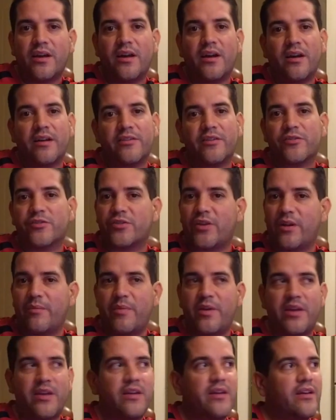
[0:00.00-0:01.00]
Uh, there's going
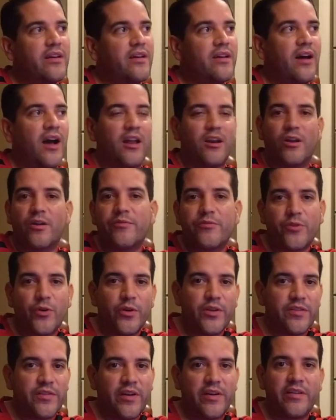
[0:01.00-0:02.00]
to be a lot of
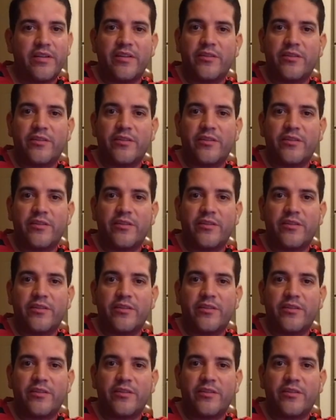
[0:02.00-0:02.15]
toys there.